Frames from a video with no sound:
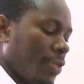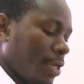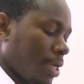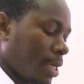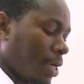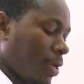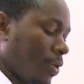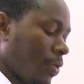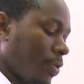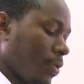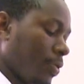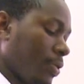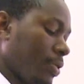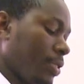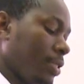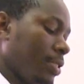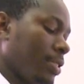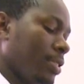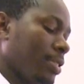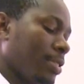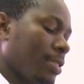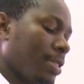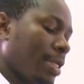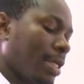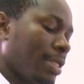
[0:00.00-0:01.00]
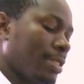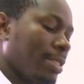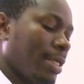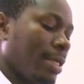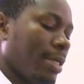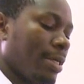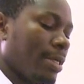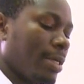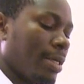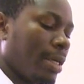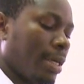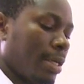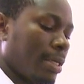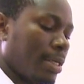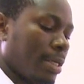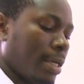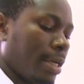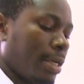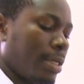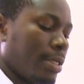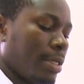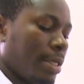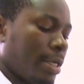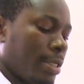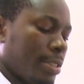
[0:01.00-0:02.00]
the colonies that I,
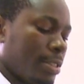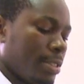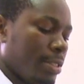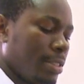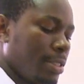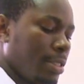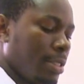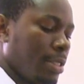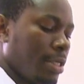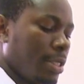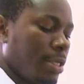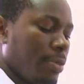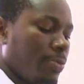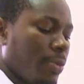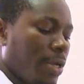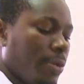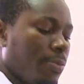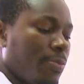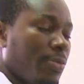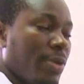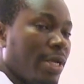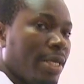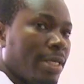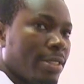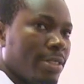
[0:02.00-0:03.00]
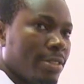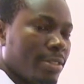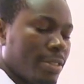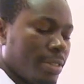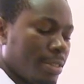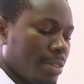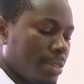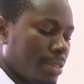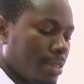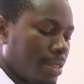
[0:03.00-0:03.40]
I, I, see in my plate.